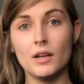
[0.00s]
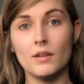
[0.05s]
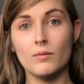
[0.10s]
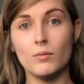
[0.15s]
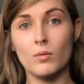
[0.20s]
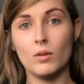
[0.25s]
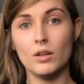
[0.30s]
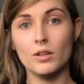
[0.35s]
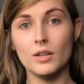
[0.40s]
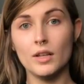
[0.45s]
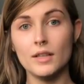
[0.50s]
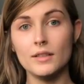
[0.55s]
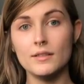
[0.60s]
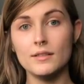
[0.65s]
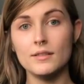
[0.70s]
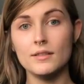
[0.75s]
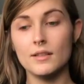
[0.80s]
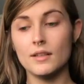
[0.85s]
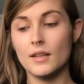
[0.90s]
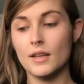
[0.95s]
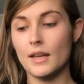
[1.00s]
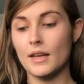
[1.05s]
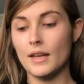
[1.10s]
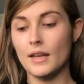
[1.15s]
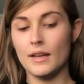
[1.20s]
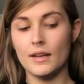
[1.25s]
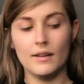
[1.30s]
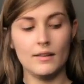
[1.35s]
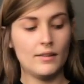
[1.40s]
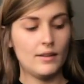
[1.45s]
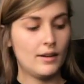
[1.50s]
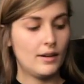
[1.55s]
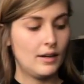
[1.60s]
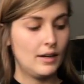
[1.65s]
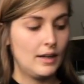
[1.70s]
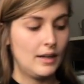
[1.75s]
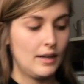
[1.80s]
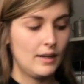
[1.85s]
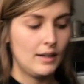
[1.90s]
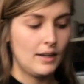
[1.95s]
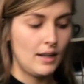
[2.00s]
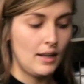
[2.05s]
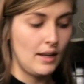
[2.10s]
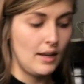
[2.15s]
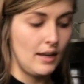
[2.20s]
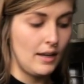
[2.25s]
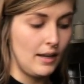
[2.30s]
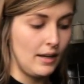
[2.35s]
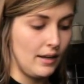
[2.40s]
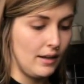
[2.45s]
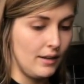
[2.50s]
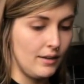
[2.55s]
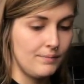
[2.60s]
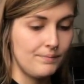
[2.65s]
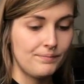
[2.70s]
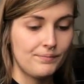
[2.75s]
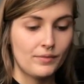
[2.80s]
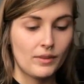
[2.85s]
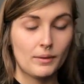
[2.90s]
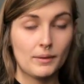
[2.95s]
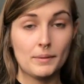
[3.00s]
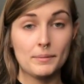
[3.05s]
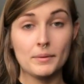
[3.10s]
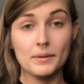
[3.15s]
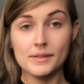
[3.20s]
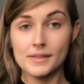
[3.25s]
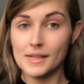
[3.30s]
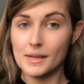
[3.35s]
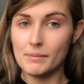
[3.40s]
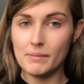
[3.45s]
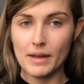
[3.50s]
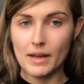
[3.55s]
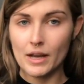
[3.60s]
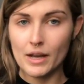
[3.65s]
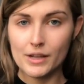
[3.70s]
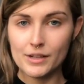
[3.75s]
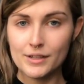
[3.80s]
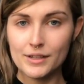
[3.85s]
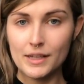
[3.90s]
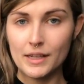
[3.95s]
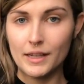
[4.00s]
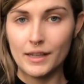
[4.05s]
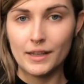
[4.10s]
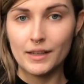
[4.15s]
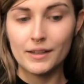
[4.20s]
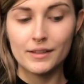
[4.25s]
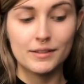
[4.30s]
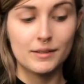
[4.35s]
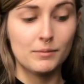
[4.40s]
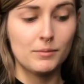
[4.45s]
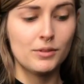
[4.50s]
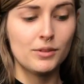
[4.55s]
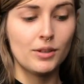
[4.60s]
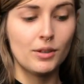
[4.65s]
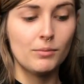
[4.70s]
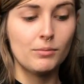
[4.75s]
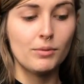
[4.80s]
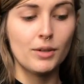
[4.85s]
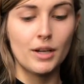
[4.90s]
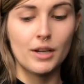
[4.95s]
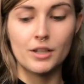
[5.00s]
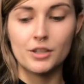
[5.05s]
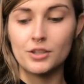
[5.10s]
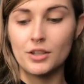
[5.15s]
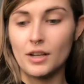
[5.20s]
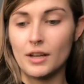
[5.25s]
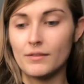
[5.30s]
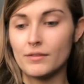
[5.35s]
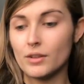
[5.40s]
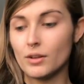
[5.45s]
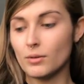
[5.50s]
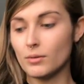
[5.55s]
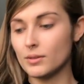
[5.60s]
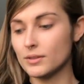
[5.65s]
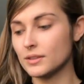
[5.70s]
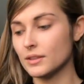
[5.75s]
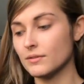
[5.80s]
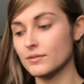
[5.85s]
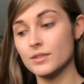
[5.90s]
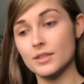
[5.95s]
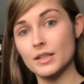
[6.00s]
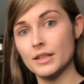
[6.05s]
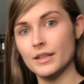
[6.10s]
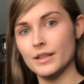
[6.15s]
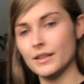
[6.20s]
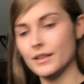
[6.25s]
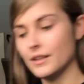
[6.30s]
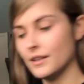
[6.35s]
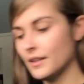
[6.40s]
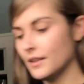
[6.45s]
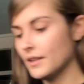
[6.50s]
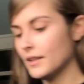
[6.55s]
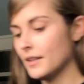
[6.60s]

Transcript: of walnuts, and they're in a, I put down my hot tea because I'm so British, I have to always have tea.